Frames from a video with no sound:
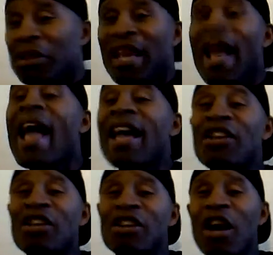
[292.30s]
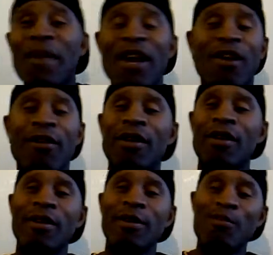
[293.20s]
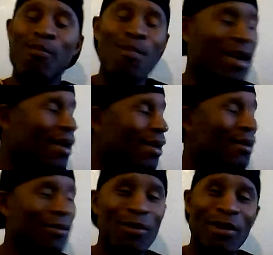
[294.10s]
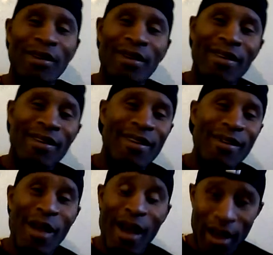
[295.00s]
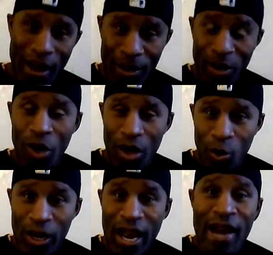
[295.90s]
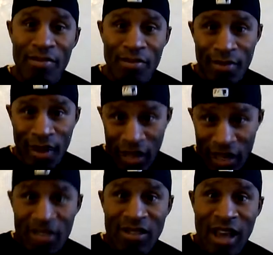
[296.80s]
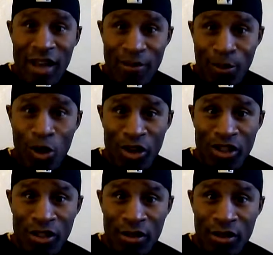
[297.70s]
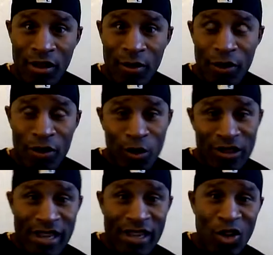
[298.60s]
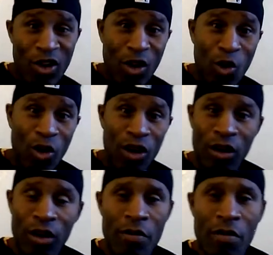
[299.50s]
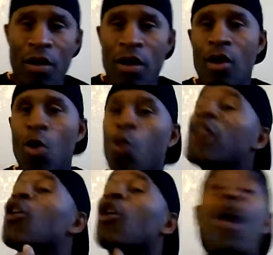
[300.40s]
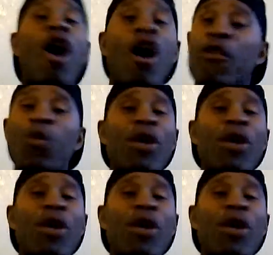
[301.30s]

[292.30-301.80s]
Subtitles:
Said, "Hey, come here." Man, I mean, we had a good sized portion because once they turned that corner, We took off.